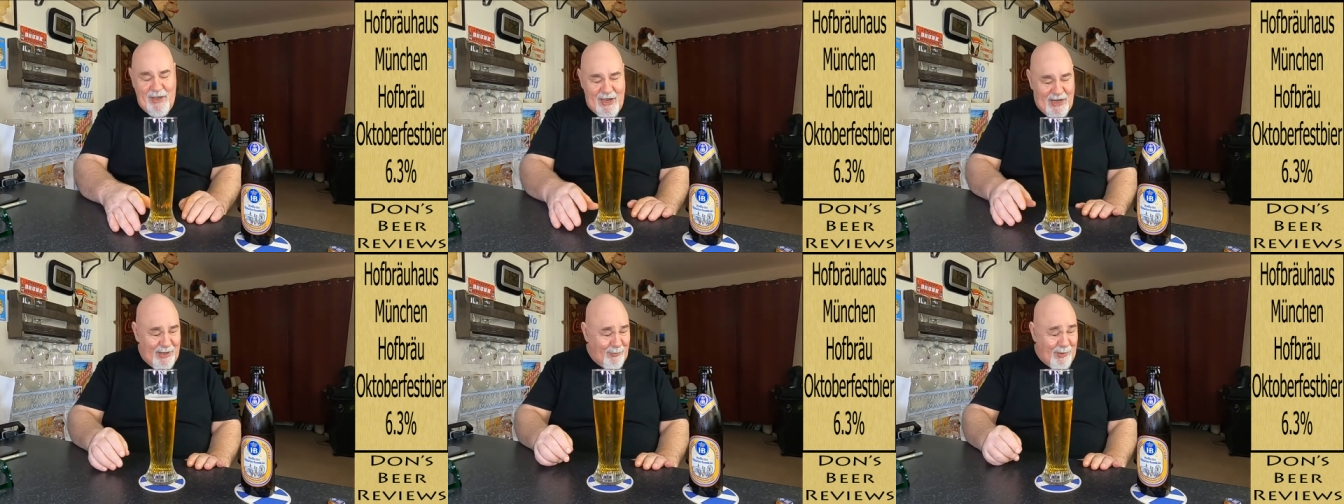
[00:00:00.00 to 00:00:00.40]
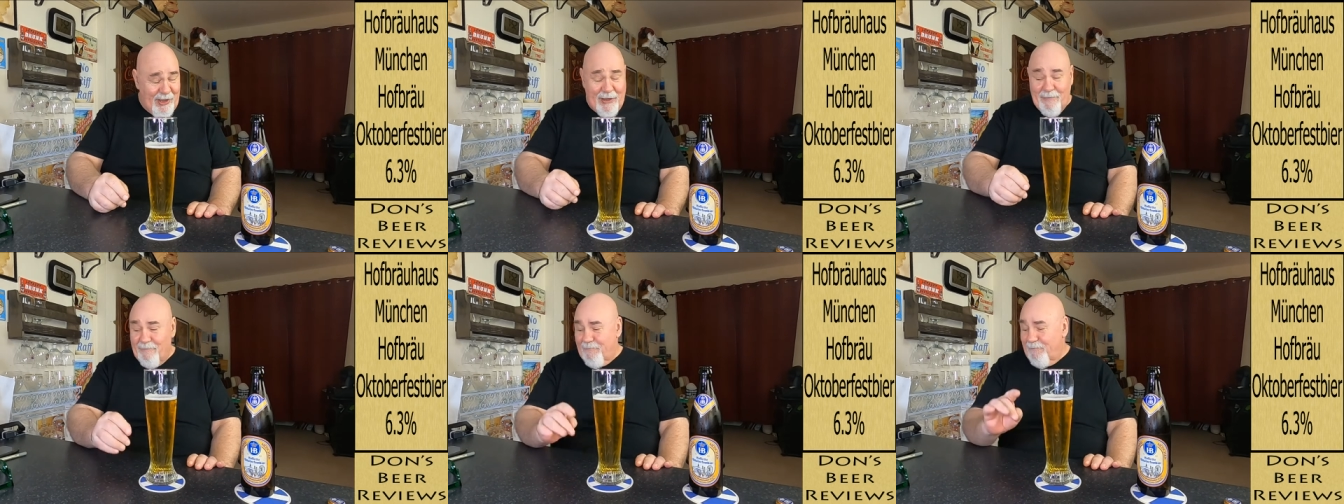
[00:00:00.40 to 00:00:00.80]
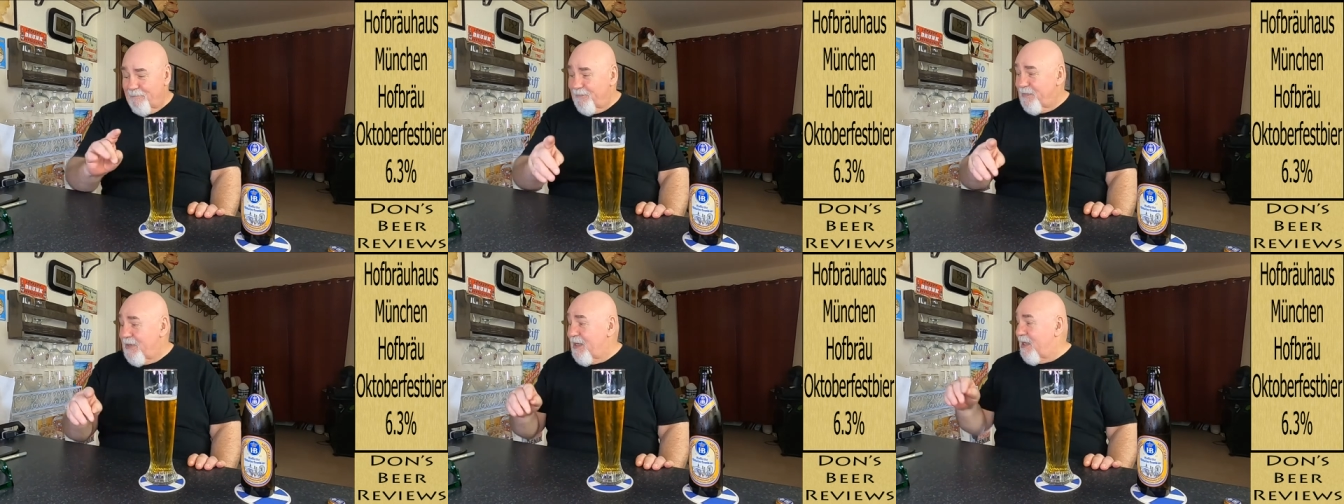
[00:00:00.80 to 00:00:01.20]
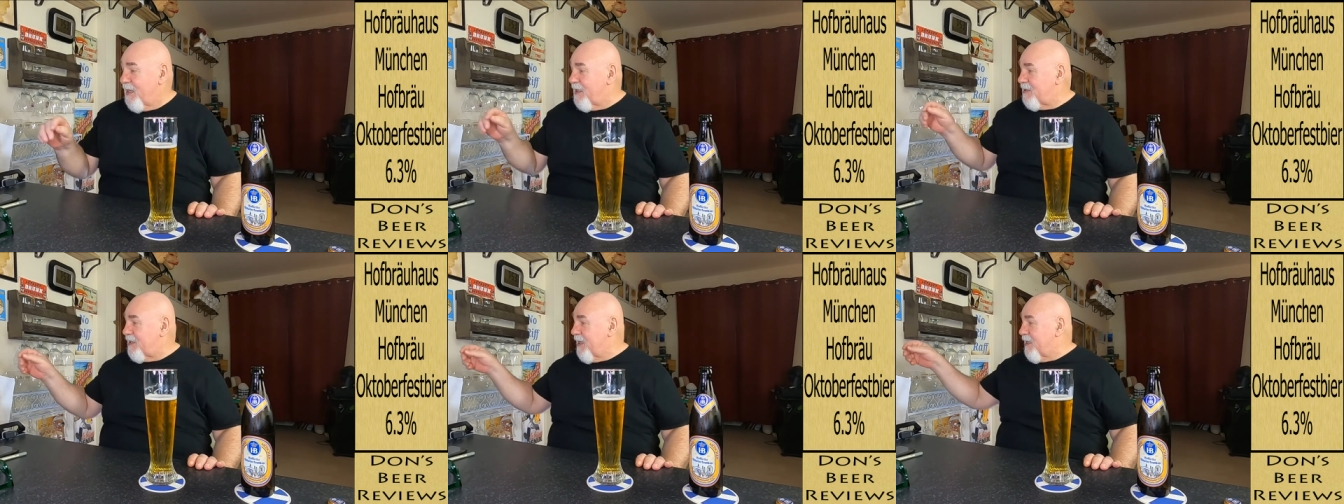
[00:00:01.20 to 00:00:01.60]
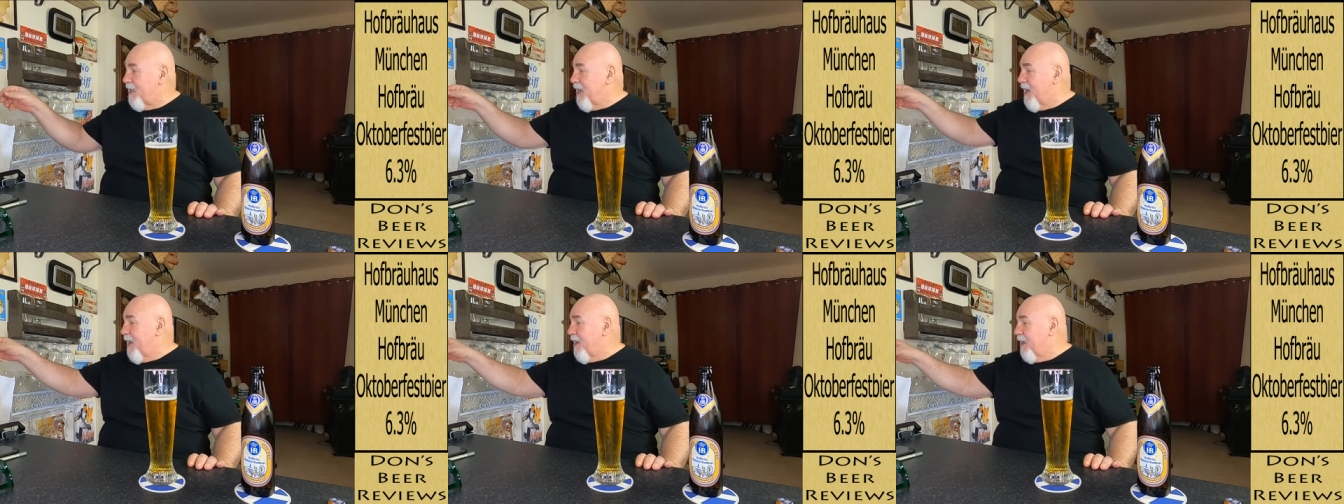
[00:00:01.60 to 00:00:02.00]
Anyway, let's get
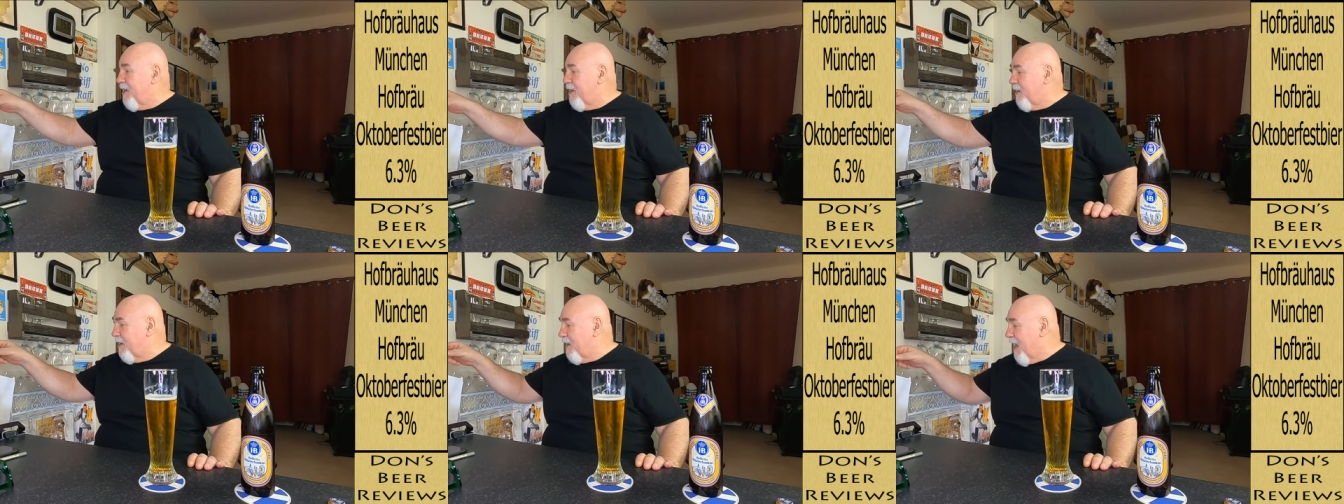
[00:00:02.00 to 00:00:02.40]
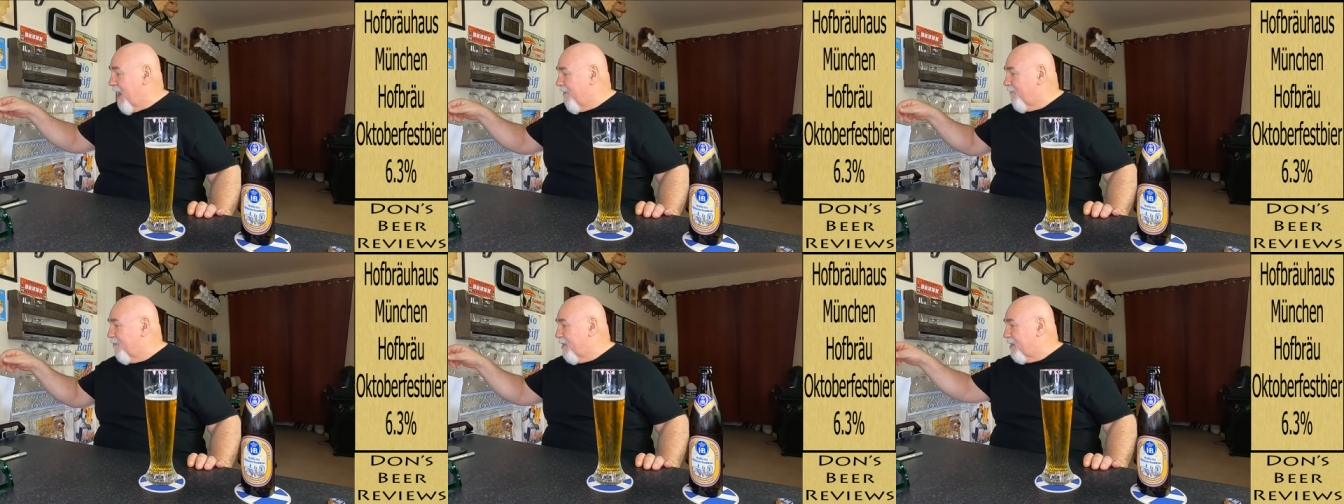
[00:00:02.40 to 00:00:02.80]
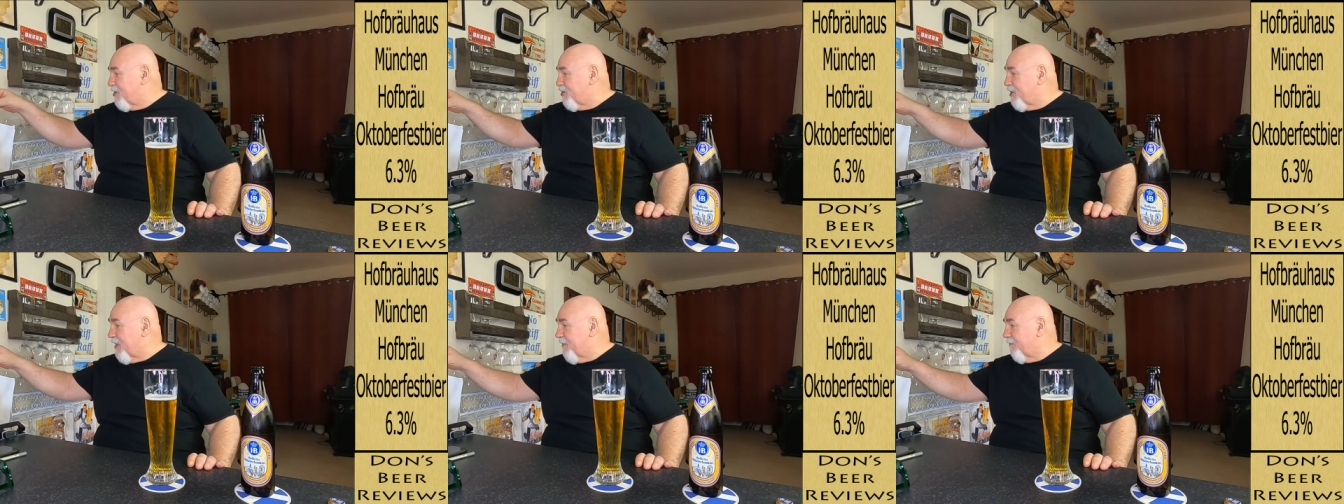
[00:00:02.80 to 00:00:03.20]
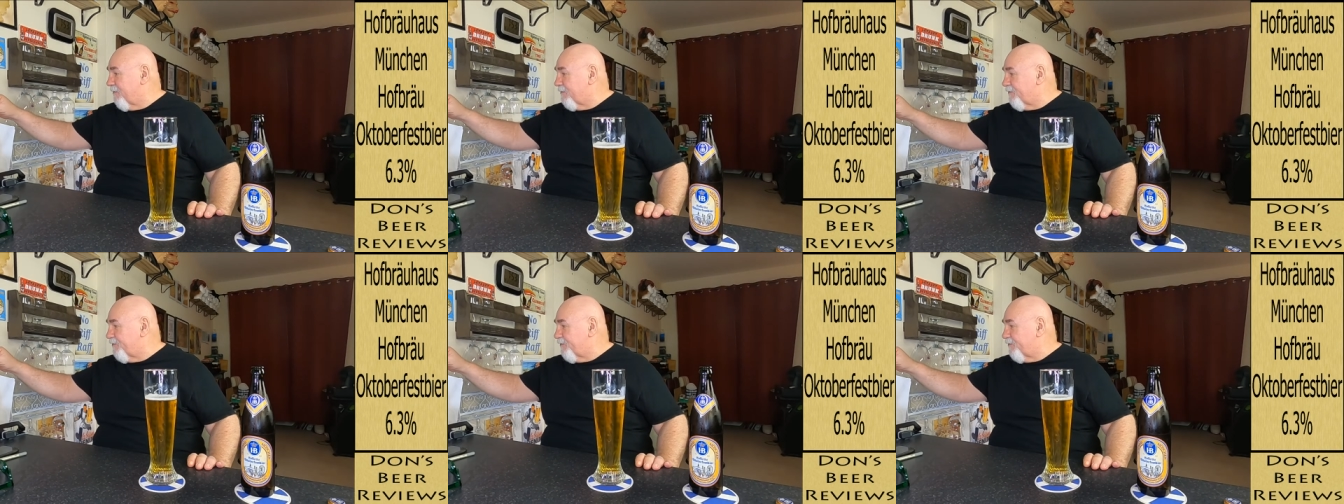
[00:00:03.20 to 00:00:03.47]
the craft beer sheet,